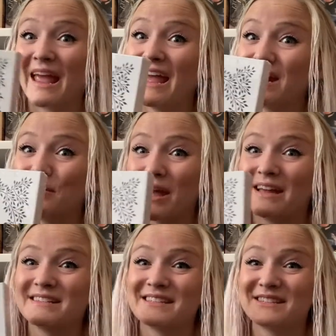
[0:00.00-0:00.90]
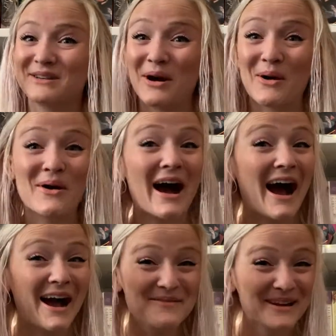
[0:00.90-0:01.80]
anyways, so
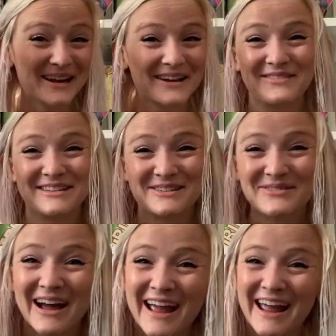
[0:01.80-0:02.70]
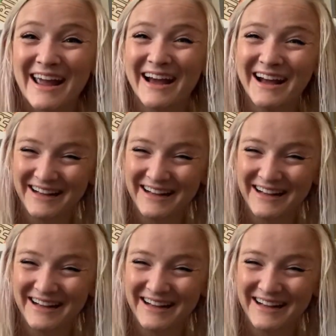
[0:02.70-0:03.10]
I'm gonna give this away.